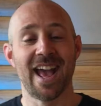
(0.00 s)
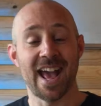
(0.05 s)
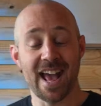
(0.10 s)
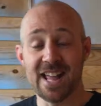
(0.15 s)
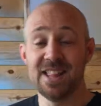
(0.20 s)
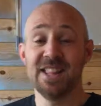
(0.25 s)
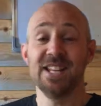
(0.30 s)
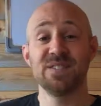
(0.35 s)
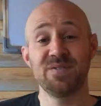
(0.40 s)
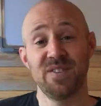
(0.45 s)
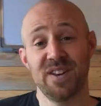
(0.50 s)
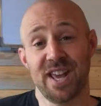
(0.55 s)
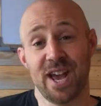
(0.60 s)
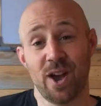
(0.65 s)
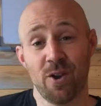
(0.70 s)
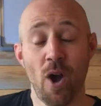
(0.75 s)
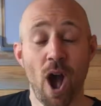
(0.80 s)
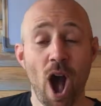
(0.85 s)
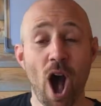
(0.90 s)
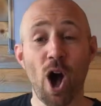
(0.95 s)
In this video,
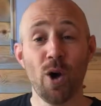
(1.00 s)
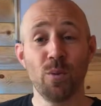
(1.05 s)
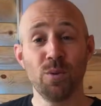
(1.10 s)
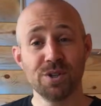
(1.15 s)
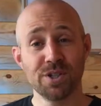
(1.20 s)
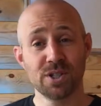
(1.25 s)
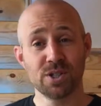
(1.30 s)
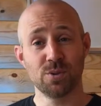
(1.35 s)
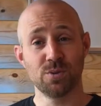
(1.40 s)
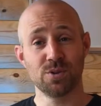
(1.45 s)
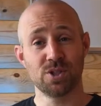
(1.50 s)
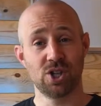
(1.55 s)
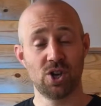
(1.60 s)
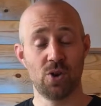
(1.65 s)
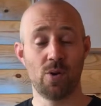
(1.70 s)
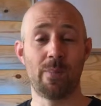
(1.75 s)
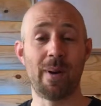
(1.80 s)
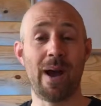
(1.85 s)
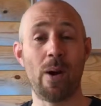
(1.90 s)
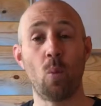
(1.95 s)
I want to talk to you
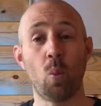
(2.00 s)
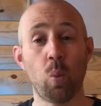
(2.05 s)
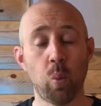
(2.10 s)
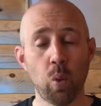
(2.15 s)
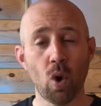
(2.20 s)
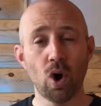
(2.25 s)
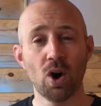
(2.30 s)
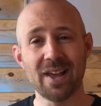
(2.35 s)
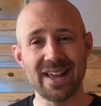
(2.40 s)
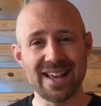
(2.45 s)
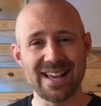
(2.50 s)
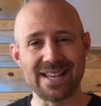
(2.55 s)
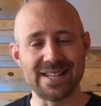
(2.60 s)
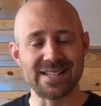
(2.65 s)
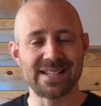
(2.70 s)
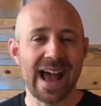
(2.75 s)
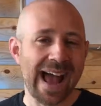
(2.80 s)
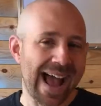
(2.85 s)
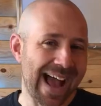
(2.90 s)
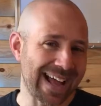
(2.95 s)
about what is
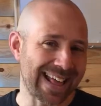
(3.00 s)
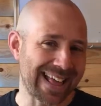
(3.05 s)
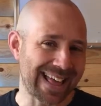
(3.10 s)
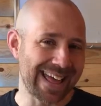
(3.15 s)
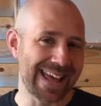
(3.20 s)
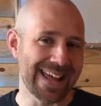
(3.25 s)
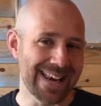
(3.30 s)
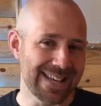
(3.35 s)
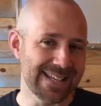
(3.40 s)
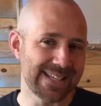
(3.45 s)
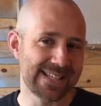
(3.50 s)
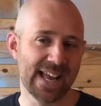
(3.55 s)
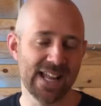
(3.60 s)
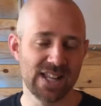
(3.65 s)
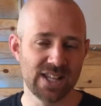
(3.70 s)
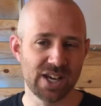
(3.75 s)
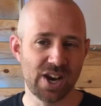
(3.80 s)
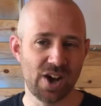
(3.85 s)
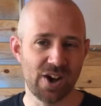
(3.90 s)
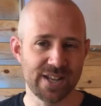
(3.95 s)
Achilles
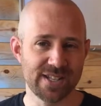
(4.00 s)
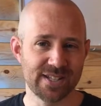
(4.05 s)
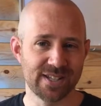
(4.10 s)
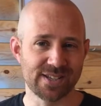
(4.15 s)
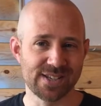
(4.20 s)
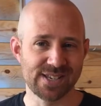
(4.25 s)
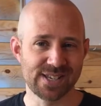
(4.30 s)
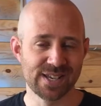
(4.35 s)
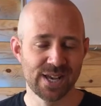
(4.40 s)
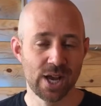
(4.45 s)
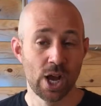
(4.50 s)
tendonitis.